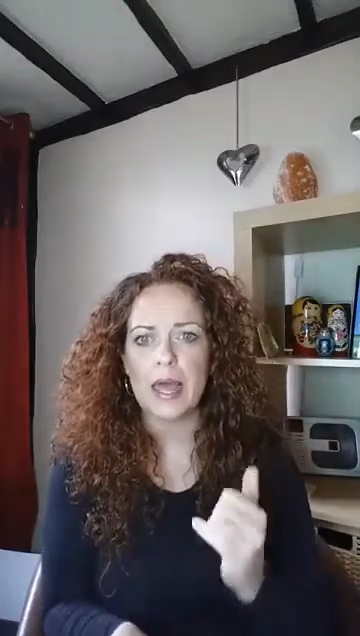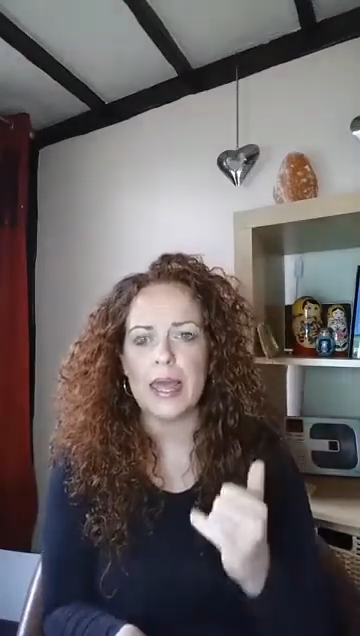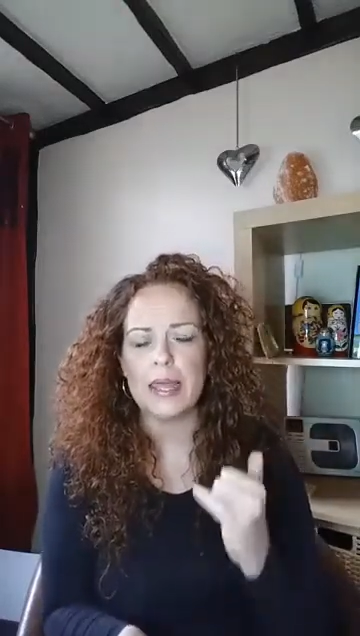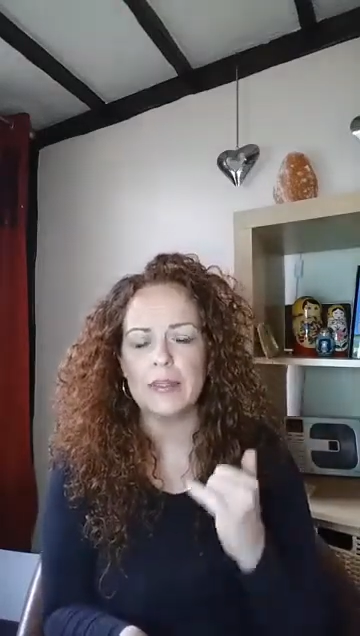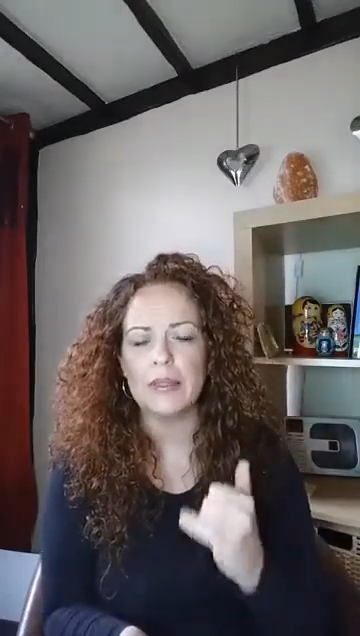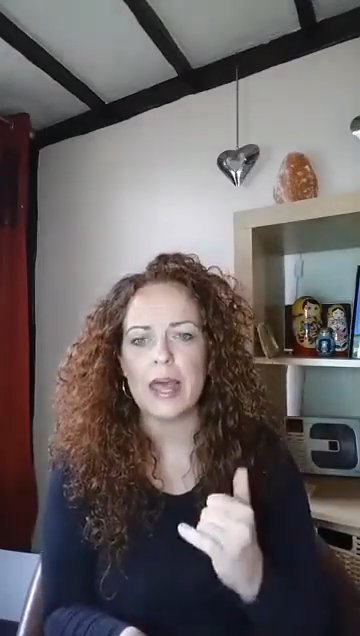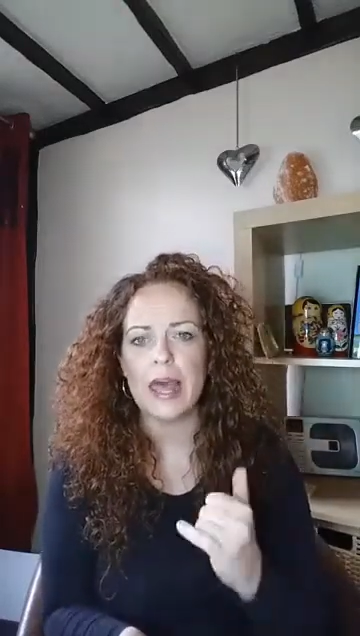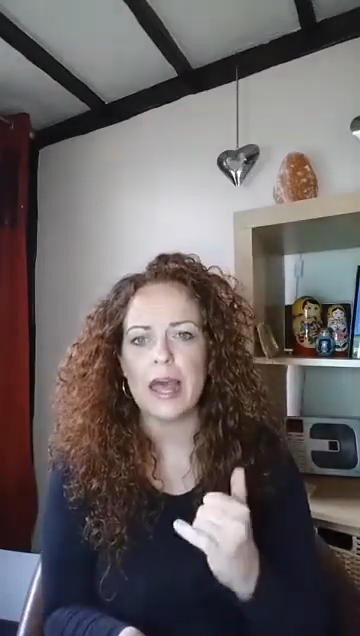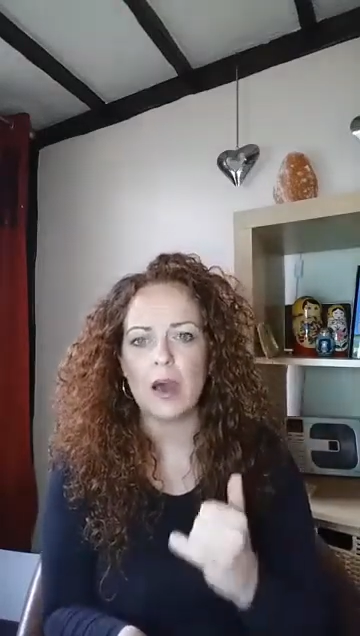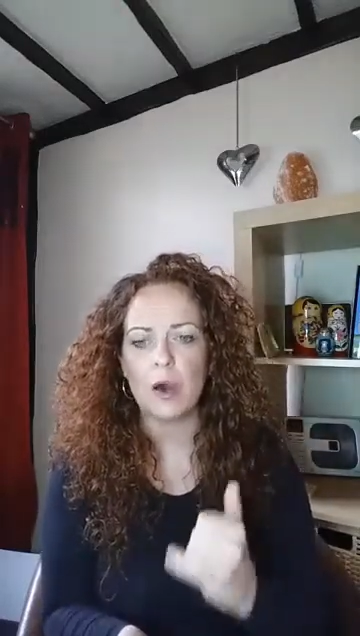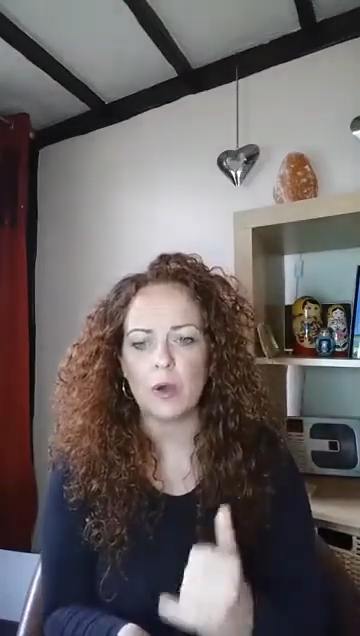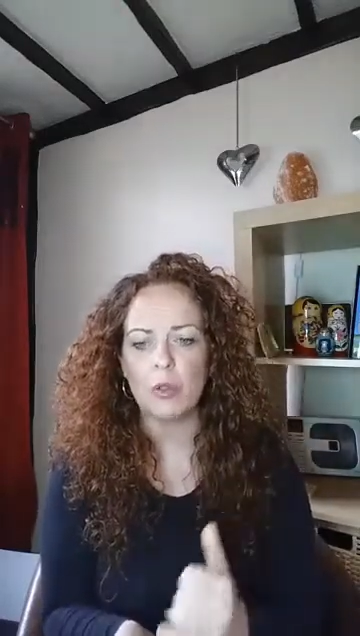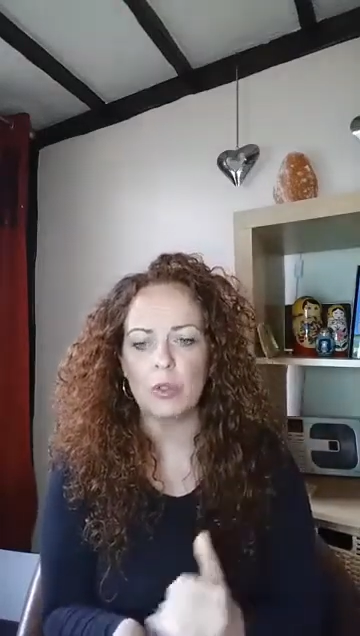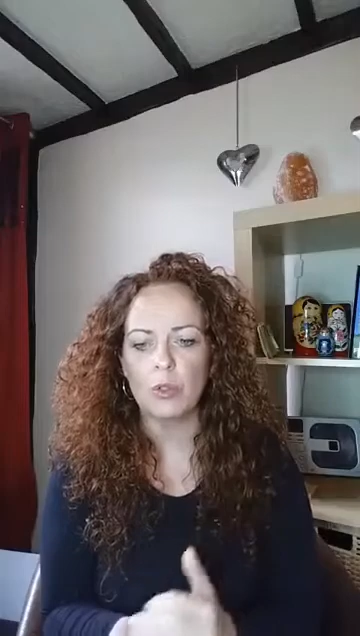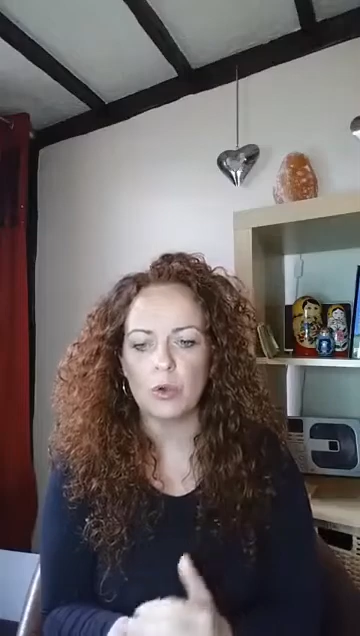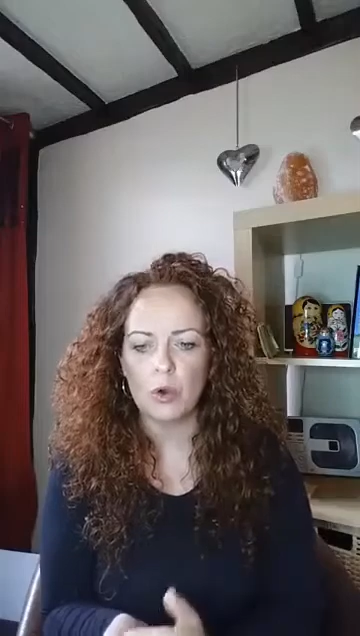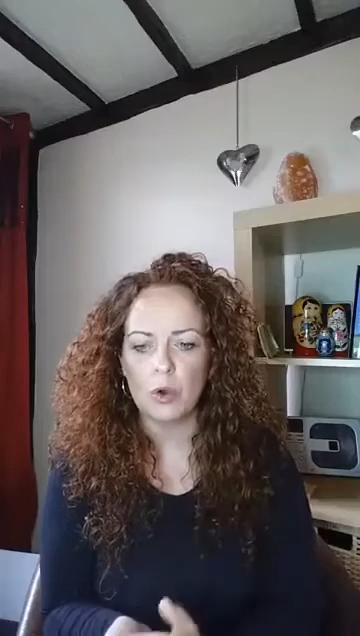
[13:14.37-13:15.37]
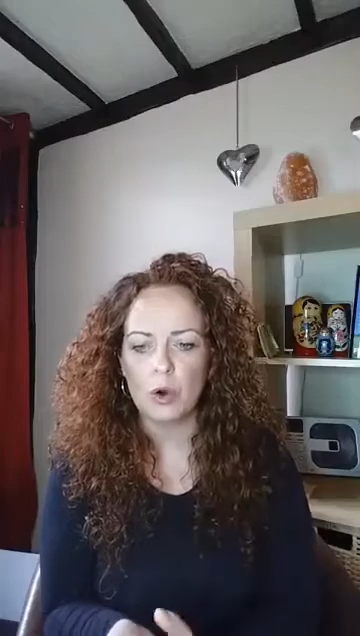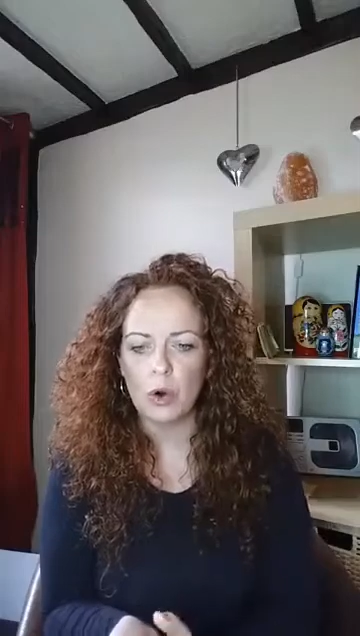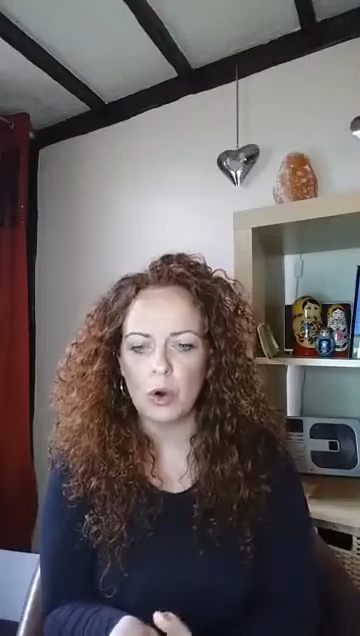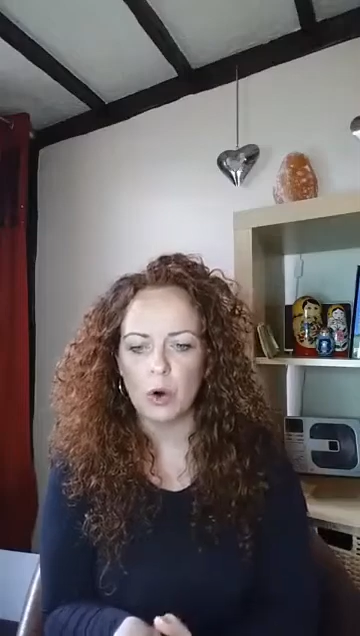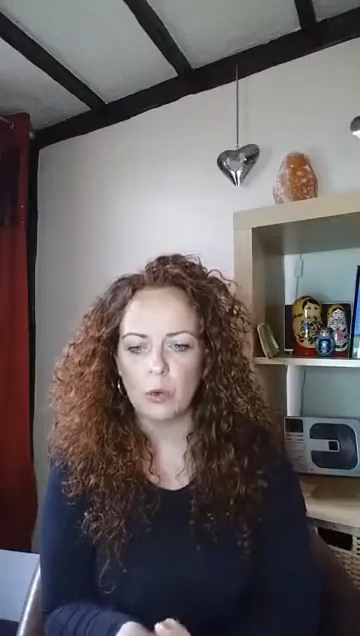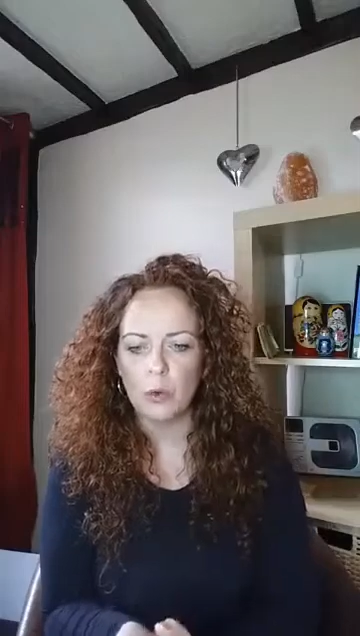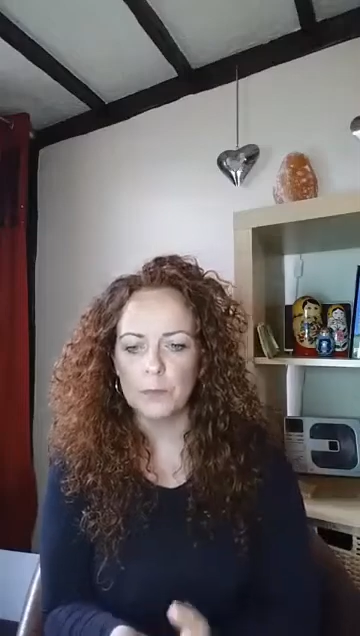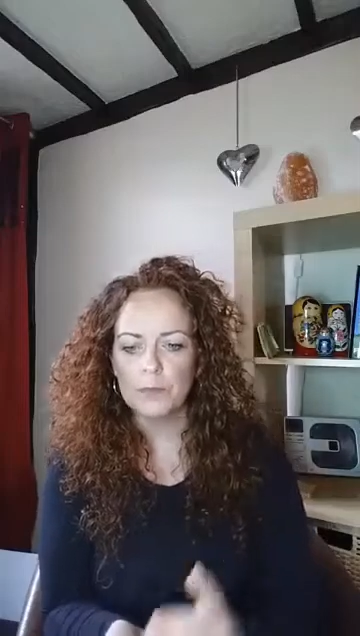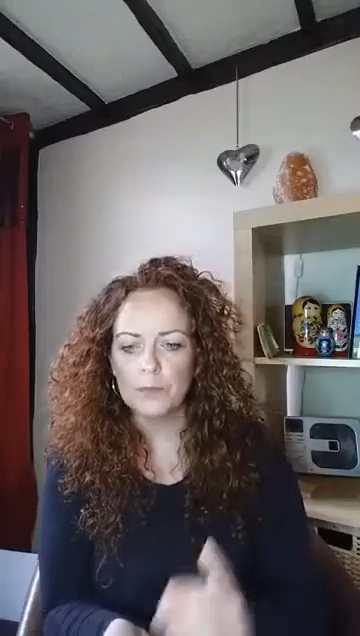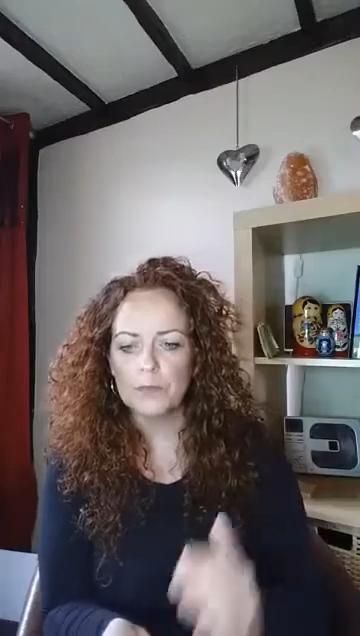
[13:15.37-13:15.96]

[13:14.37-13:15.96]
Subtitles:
in there on the call.